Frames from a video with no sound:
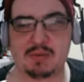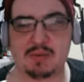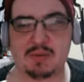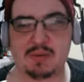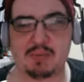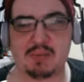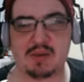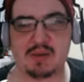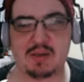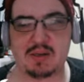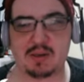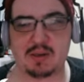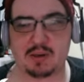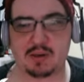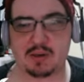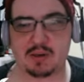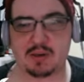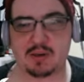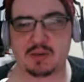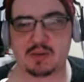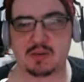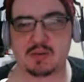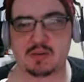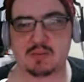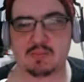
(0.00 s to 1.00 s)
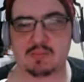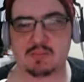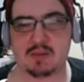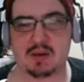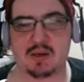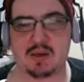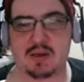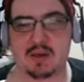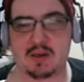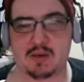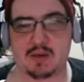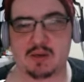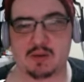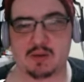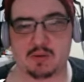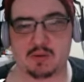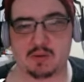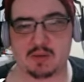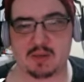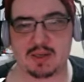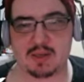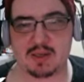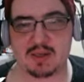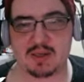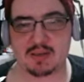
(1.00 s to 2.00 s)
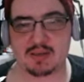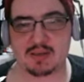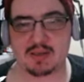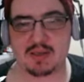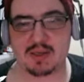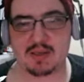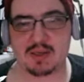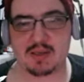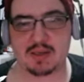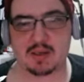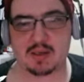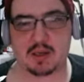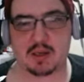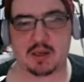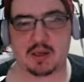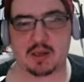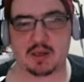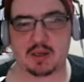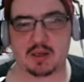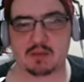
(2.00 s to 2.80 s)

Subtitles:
be dark by now, or like late o'clock.